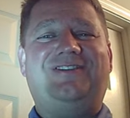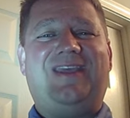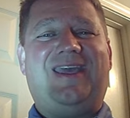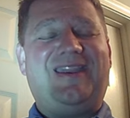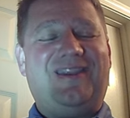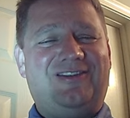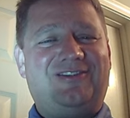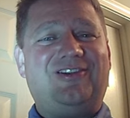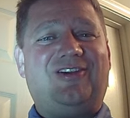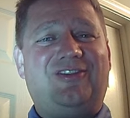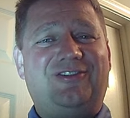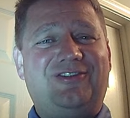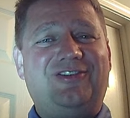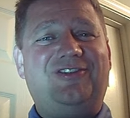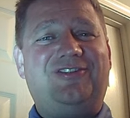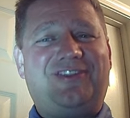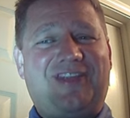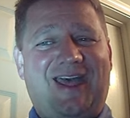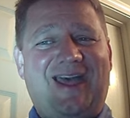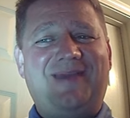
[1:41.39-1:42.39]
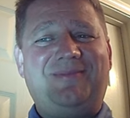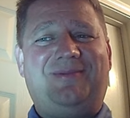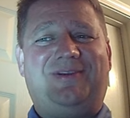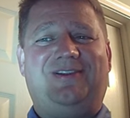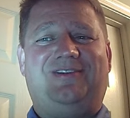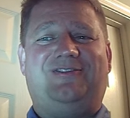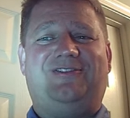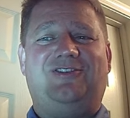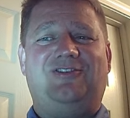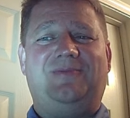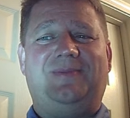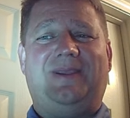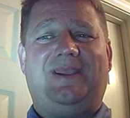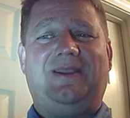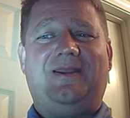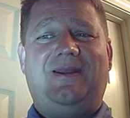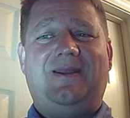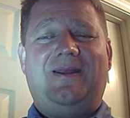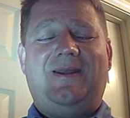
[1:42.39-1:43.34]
and it's also time consuming.